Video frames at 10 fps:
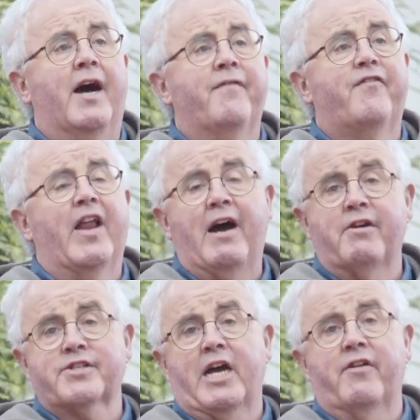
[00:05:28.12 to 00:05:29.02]

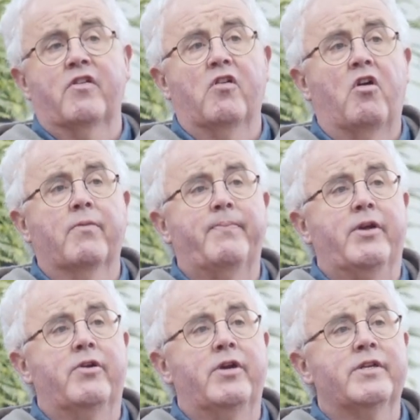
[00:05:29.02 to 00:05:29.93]
flowers over a long
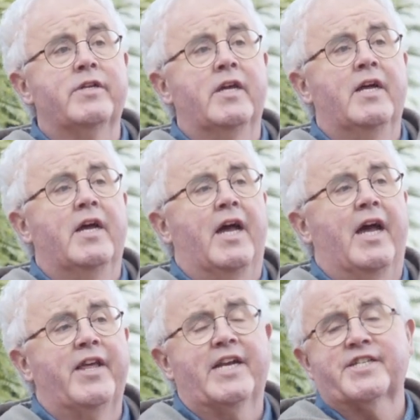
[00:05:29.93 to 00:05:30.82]
period,
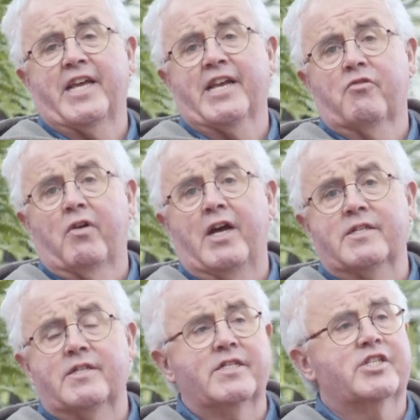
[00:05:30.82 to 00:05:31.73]
and has that great
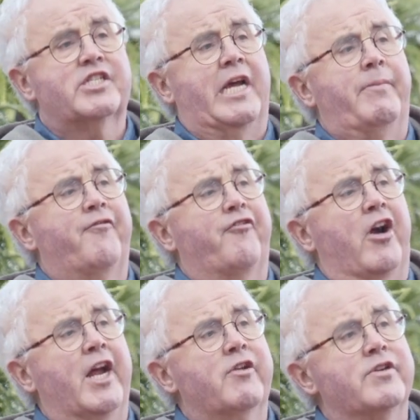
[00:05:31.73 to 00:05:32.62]
summer
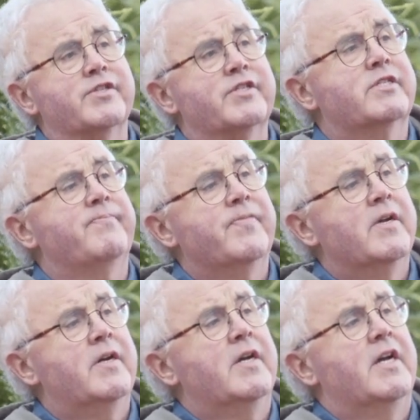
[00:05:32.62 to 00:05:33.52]
fragrance.
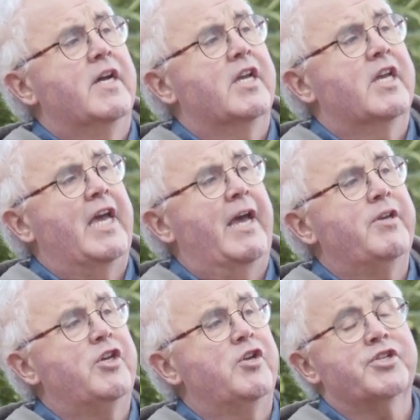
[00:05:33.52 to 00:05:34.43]
Can
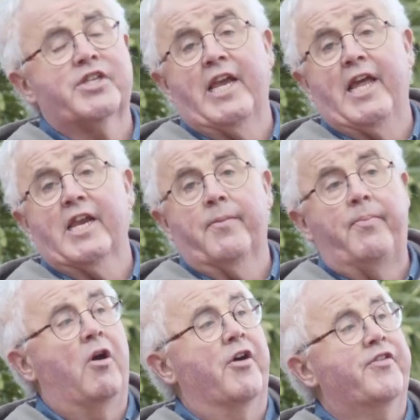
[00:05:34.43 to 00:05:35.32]
be used again in a
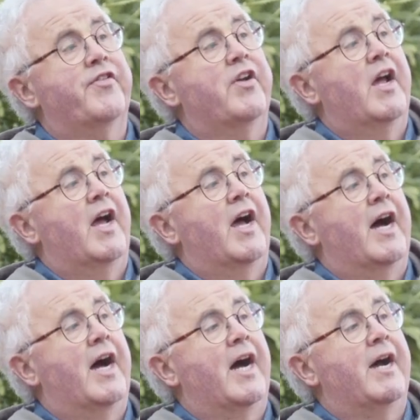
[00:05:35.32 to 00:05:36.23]
pot
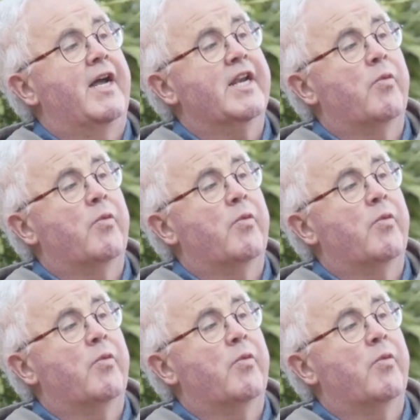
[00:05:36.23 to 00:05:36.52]
in a